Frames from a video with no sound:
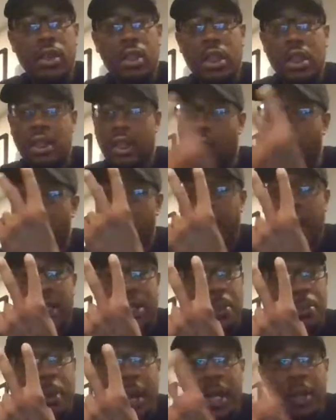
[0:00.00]
because they already got
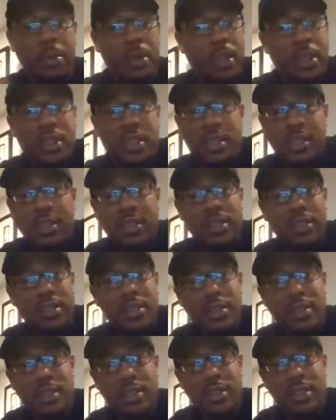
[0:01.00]
the babies.
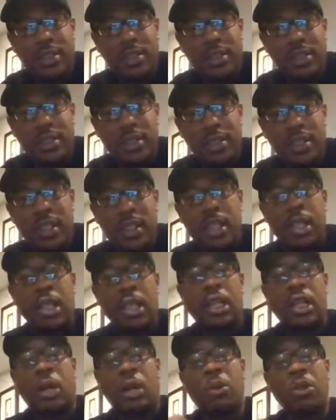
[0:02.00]

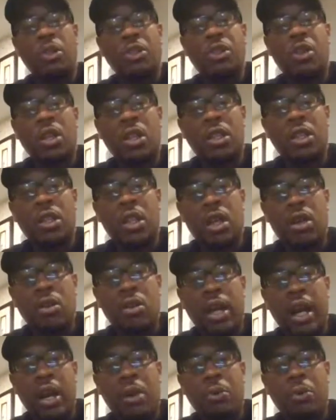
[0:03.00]
And I want y'all to know
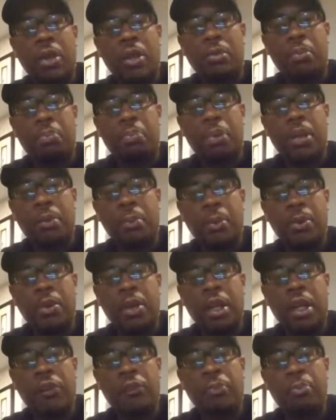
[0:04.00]
that when people give